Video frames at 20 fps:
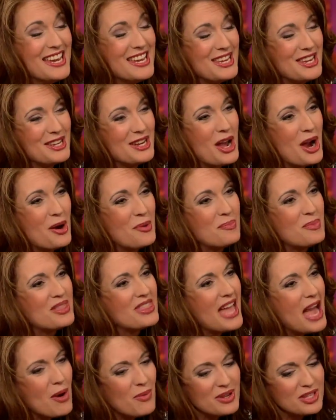You know, but
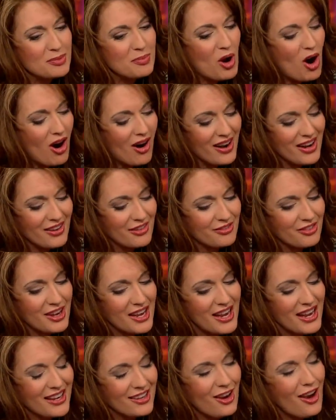that was part of,
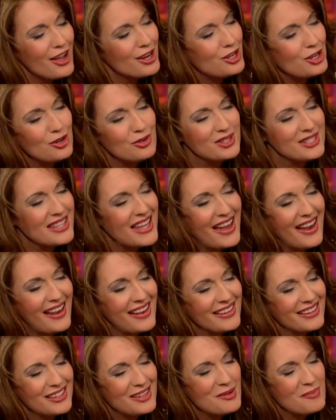God used
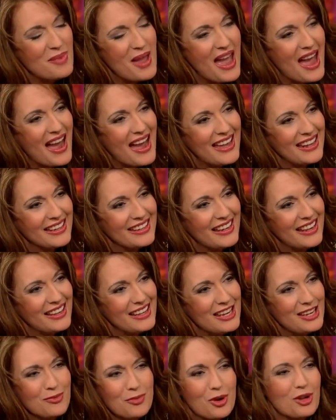that, Pat.
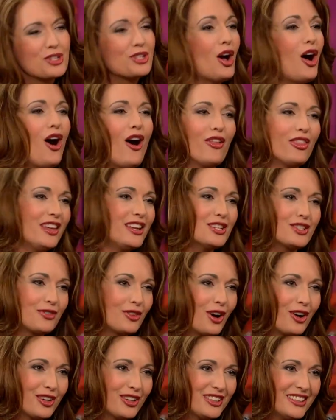He works all things
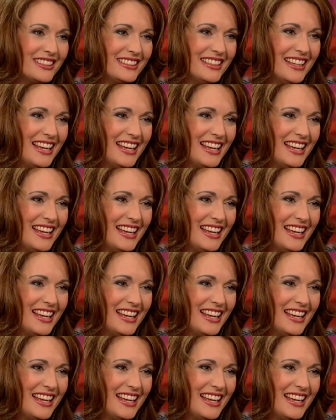for our good.